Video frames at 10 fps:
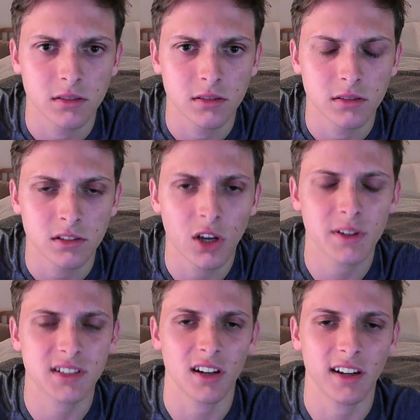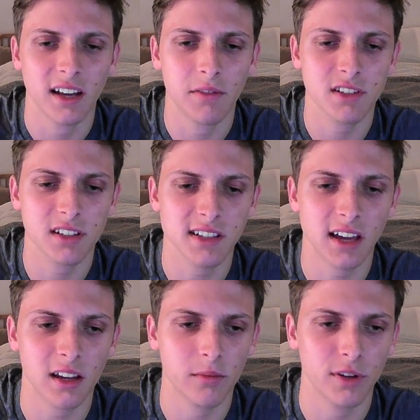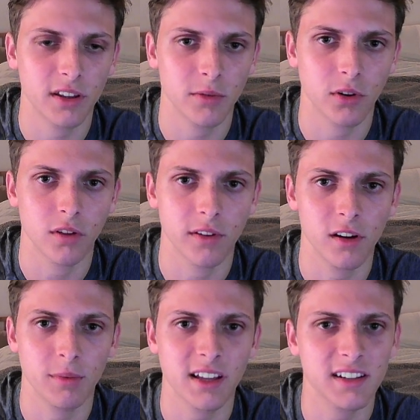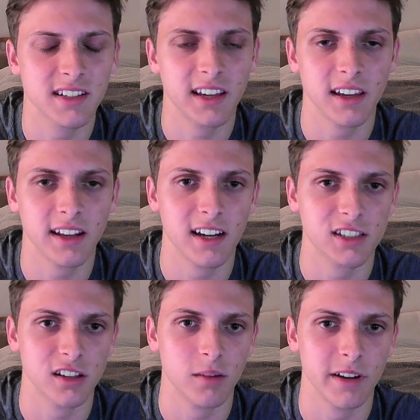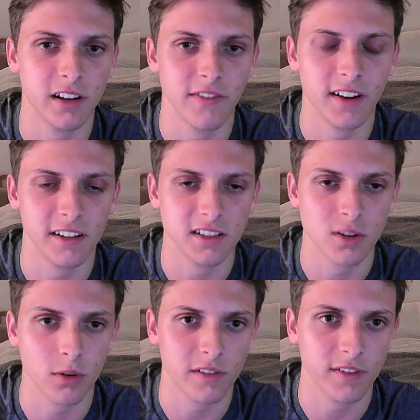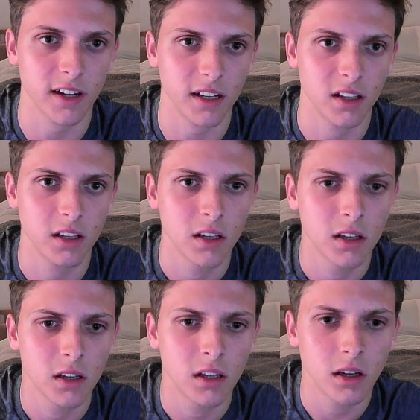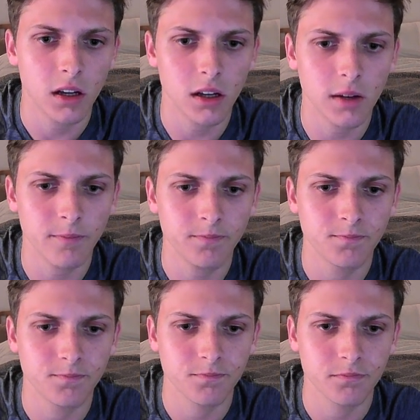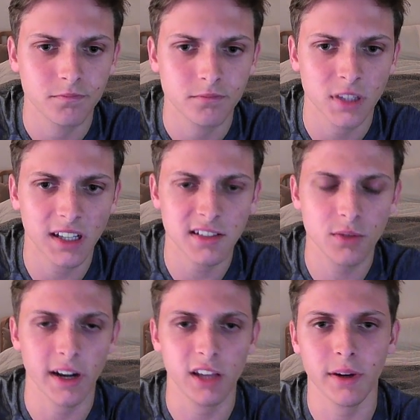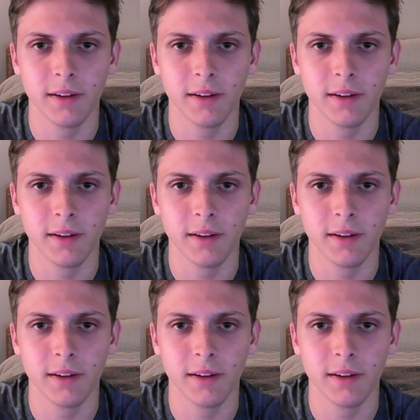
No, it's not. I was going to say I can bring the rook over here, but then his king can actually come in and defend, and he's totally fine. But let's do it anyway.